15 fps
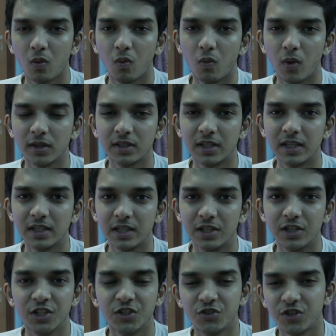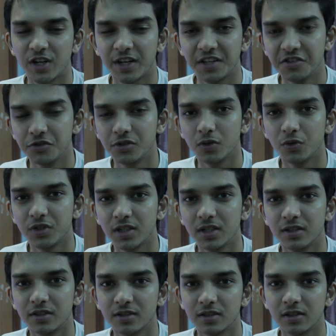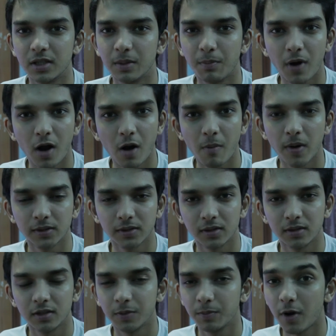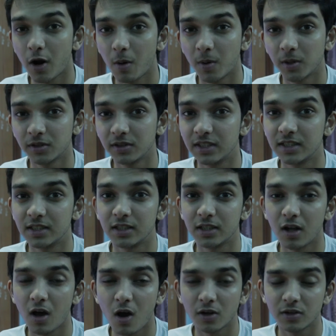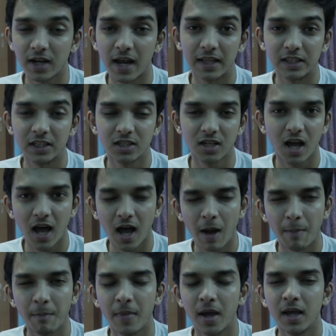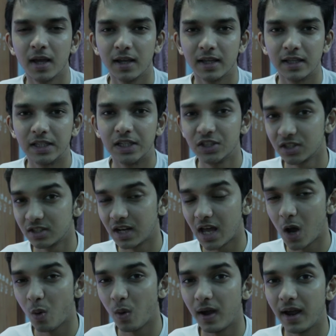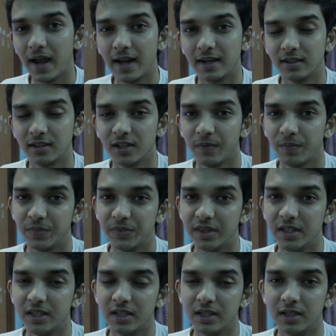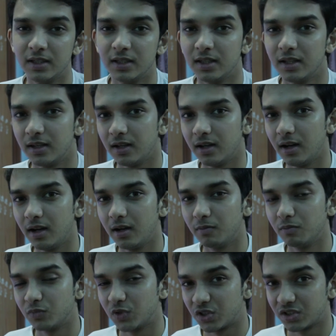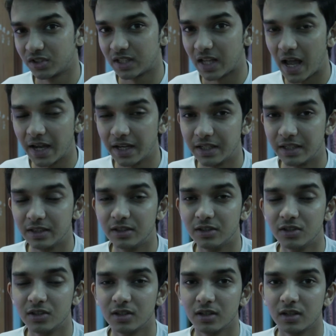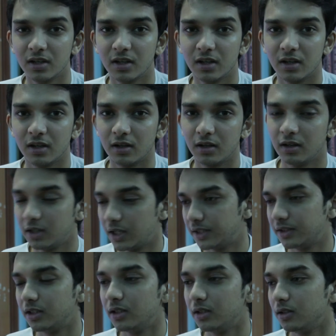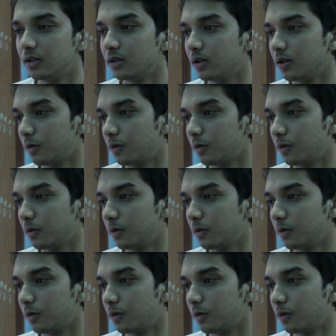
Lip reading: one thing is changed, which is the power button. The power button is not at the top, it's now at the sides, at the